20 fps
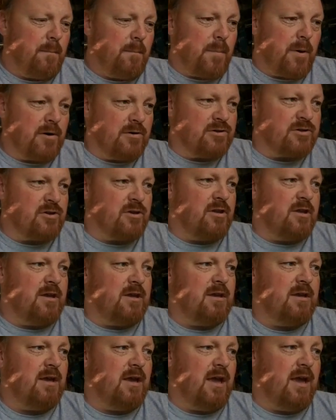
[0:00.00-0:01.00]

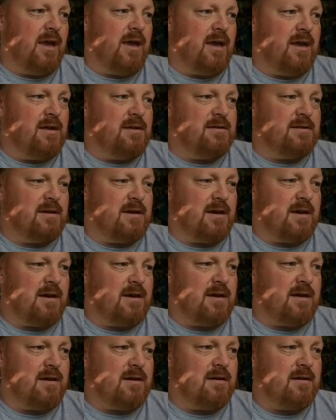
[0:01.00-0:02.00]
personally and
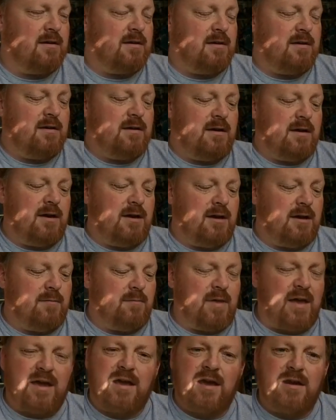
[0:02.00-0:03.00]

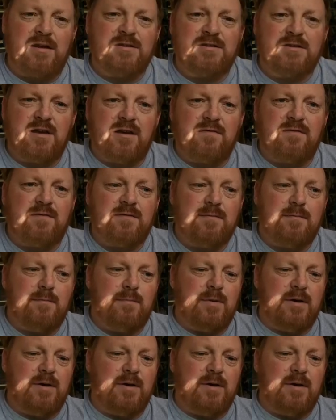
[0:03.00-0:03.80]
that kind of stuff.